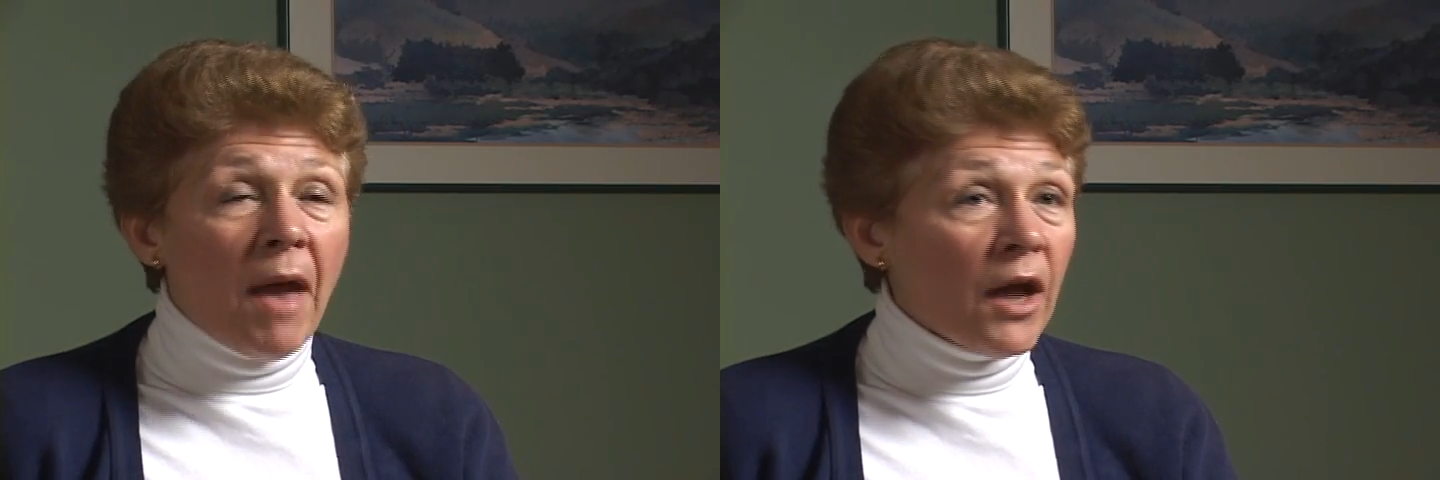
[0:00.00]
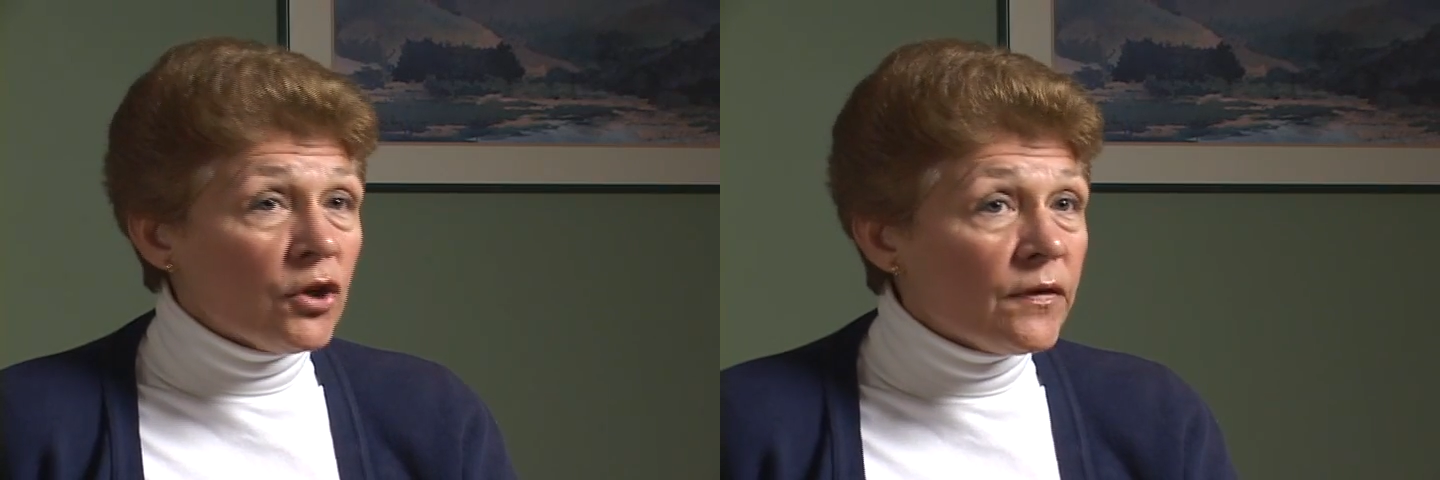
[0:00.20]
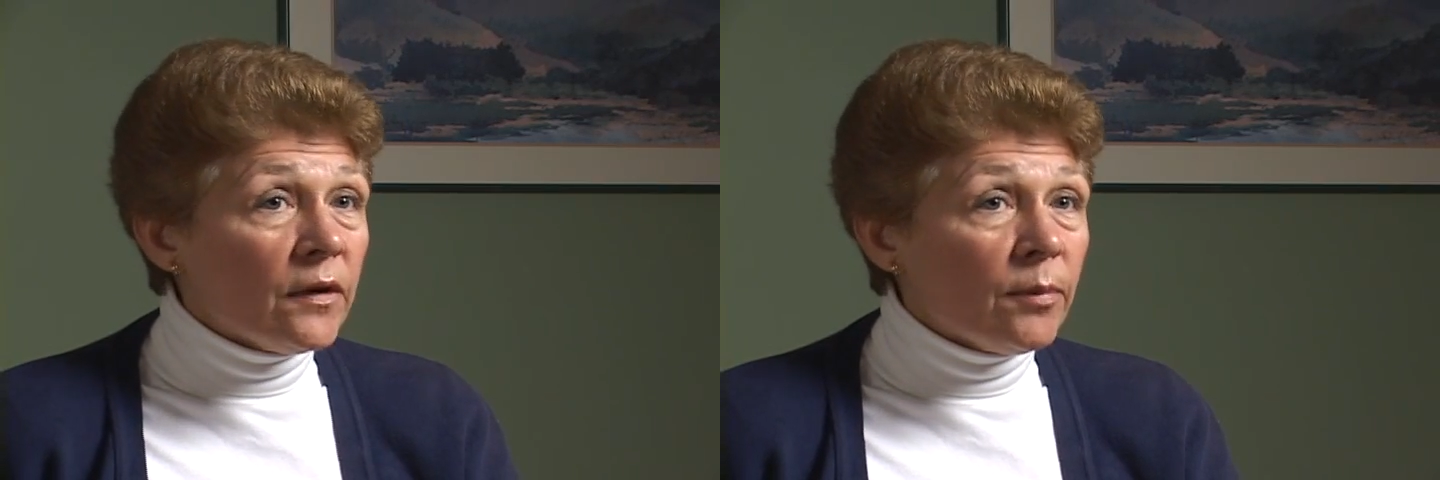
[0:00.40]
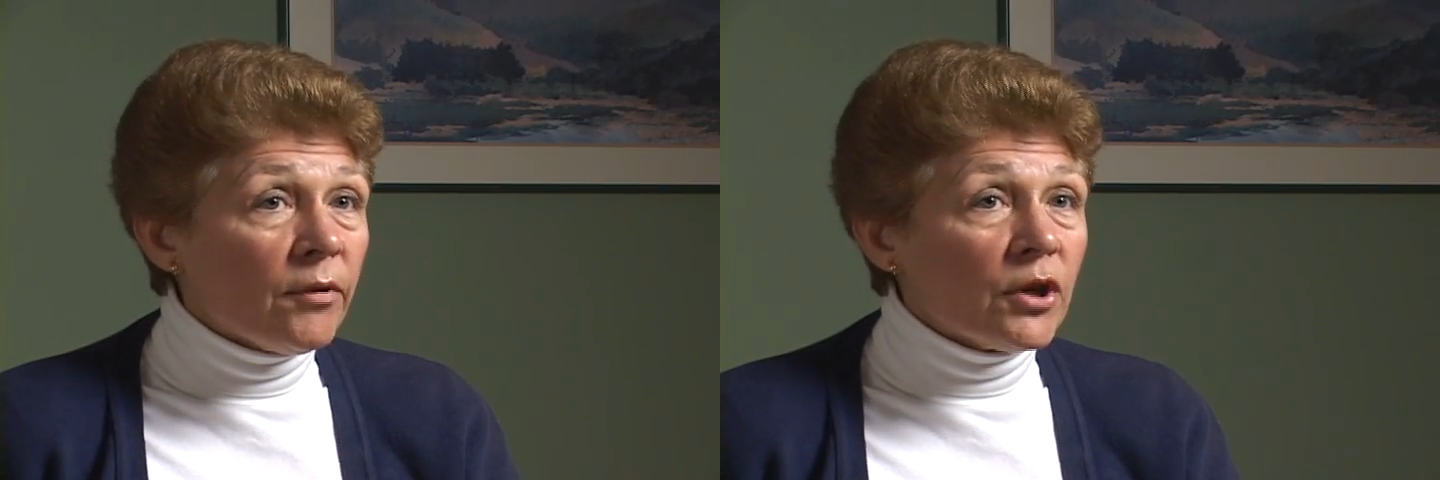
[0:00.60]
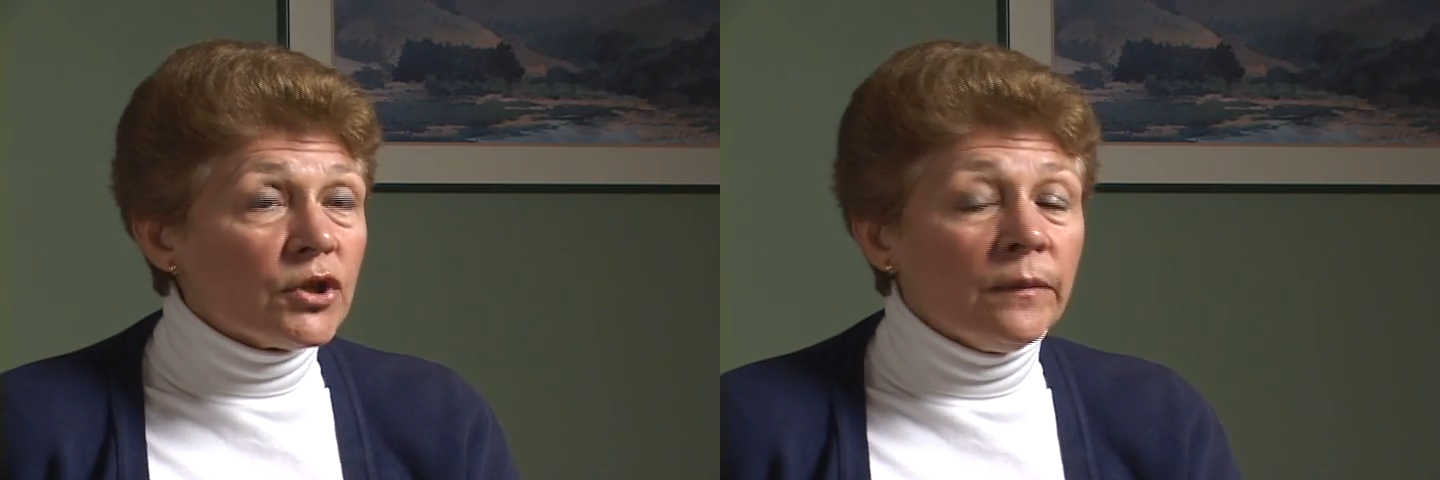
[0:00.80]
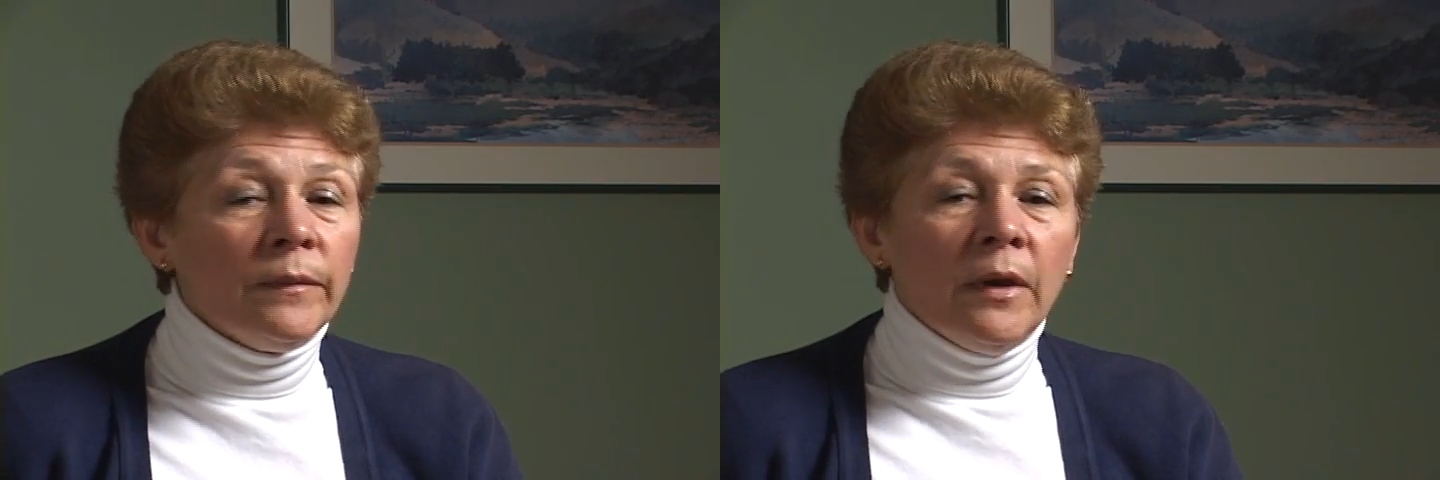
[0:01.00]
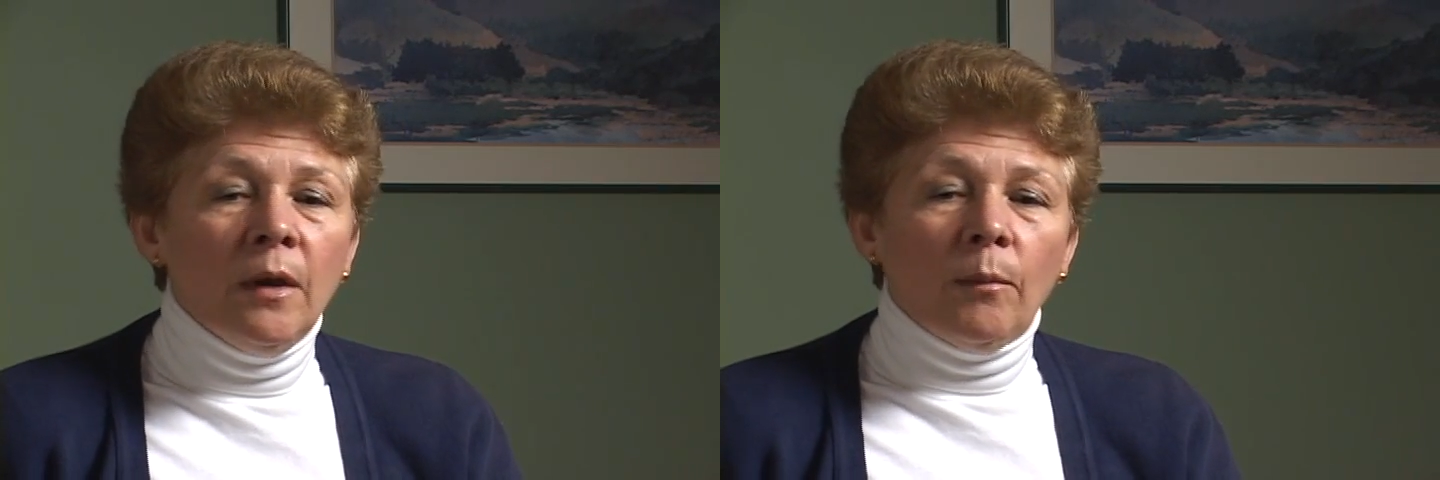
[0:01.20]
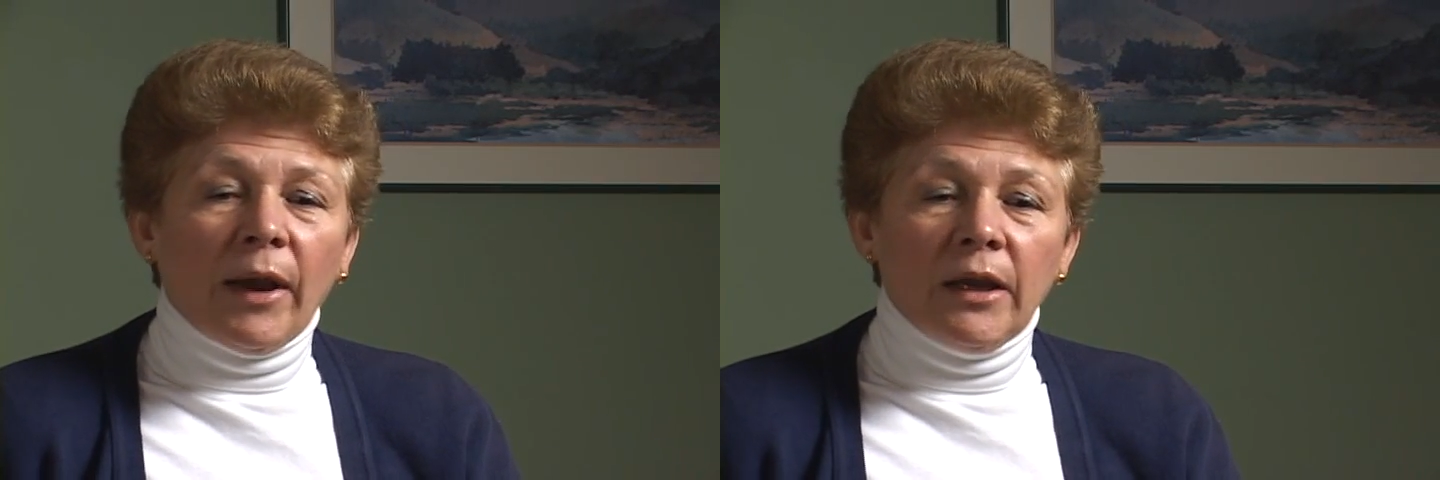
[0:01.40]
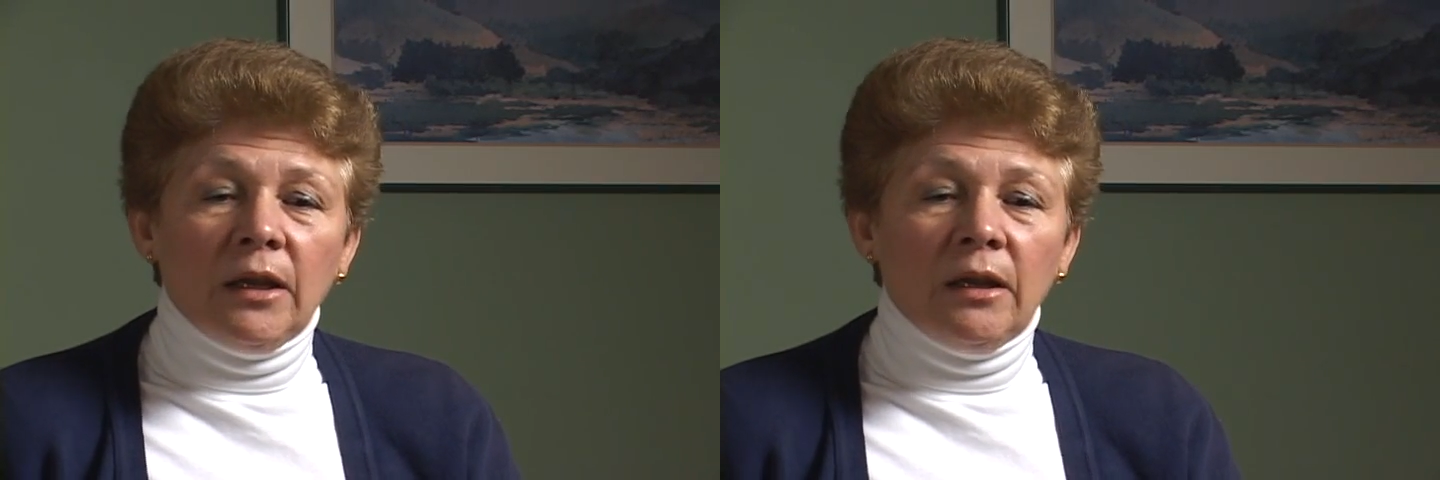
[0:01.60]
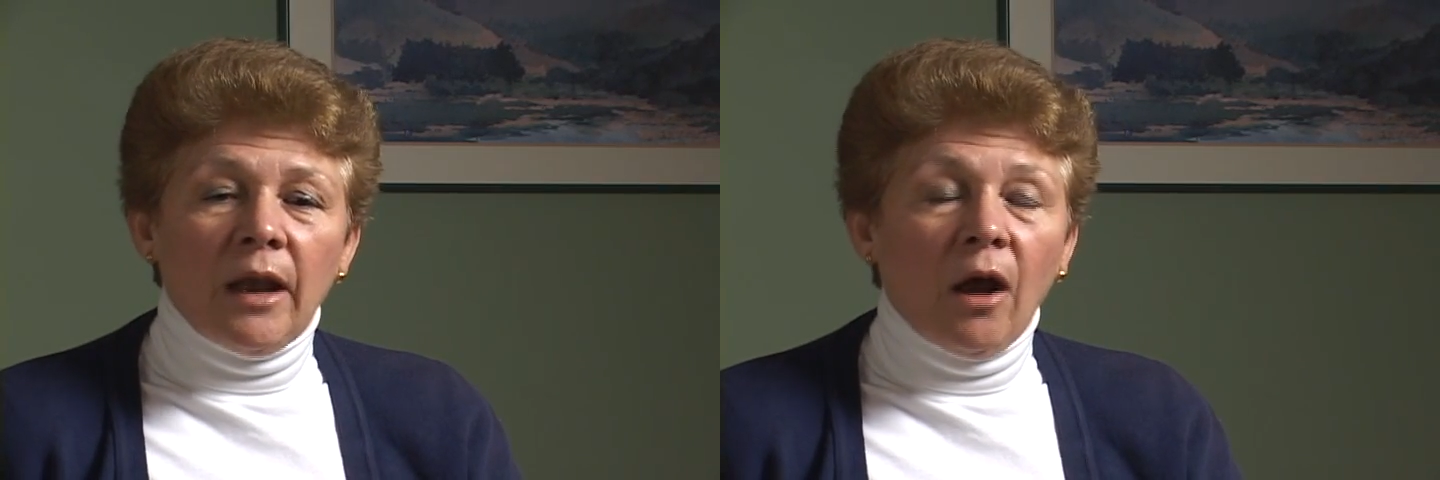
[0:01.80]
manage their depression by
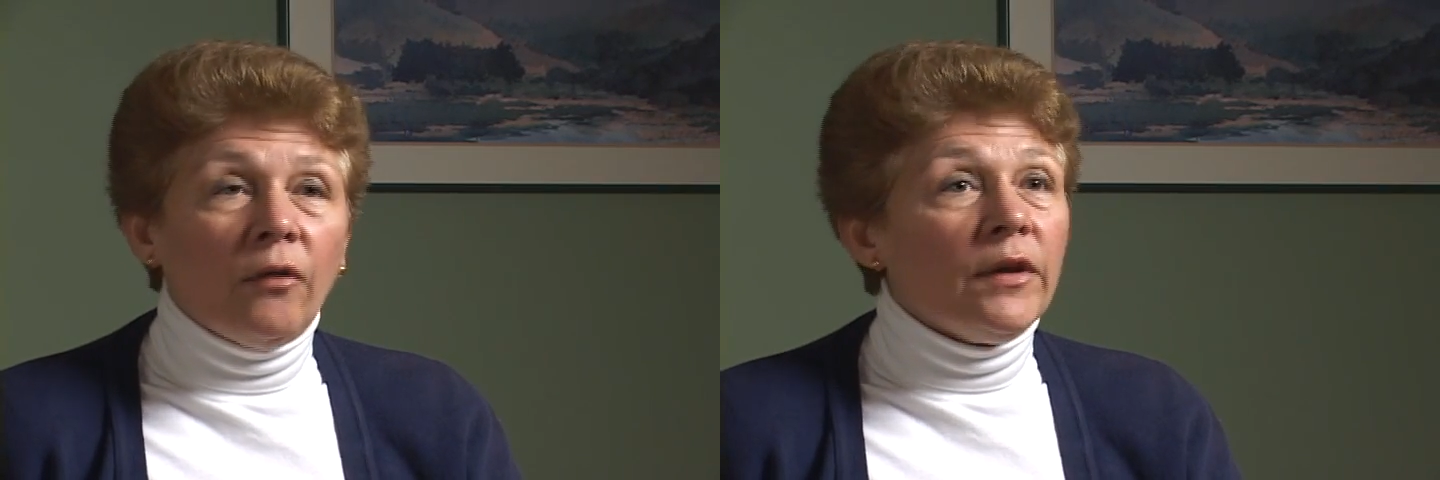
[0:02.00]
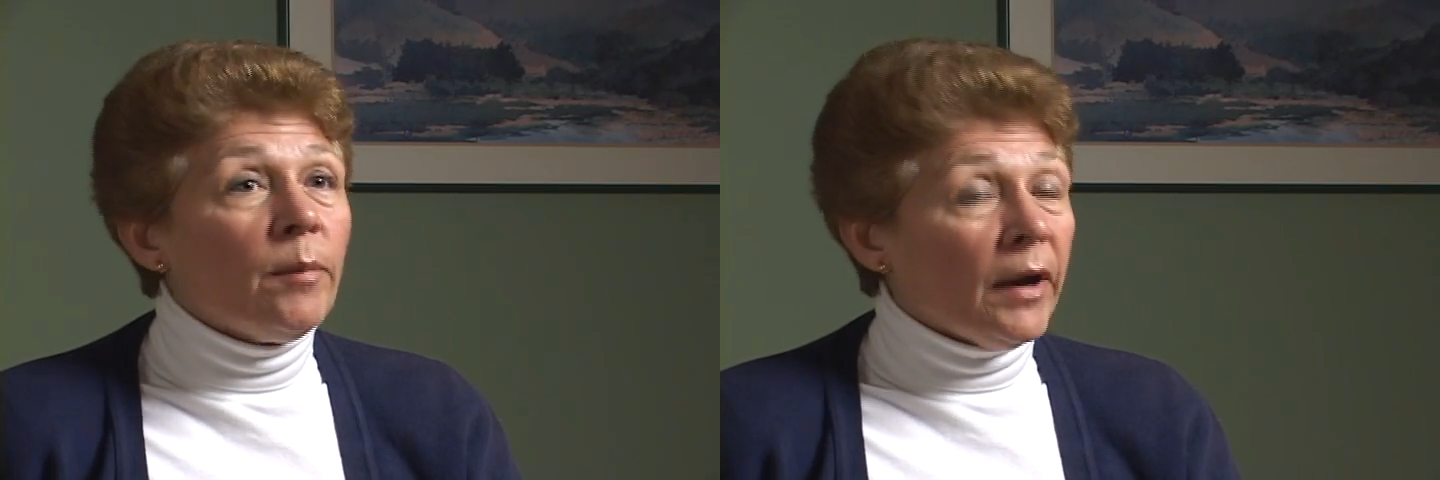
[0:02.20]
eating healthy,